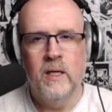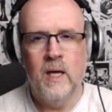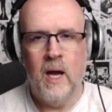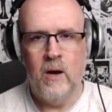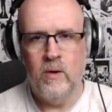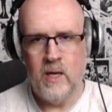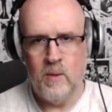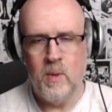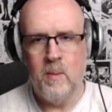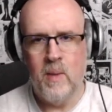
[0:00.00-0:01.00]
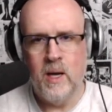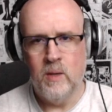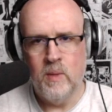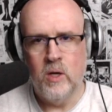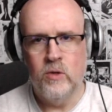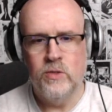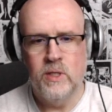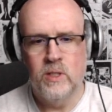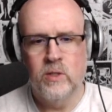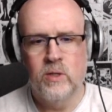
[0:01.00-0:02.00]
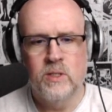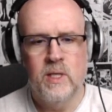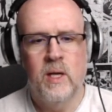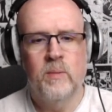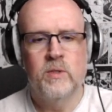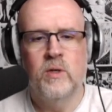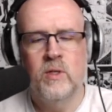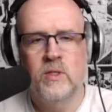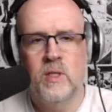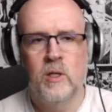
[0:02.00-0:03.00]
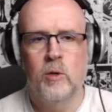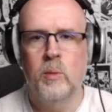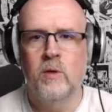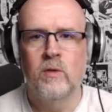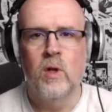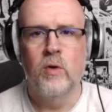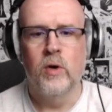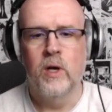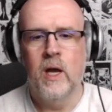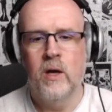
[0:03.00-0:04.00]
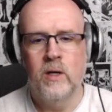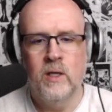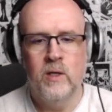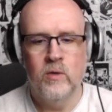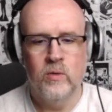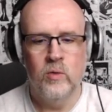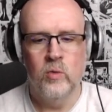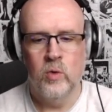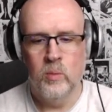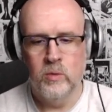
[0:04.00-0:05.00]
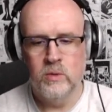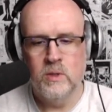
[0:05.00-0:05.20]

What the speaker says: already had my mic and my acoustic guitar set up, so you see a little bit of a longer count in here than normal.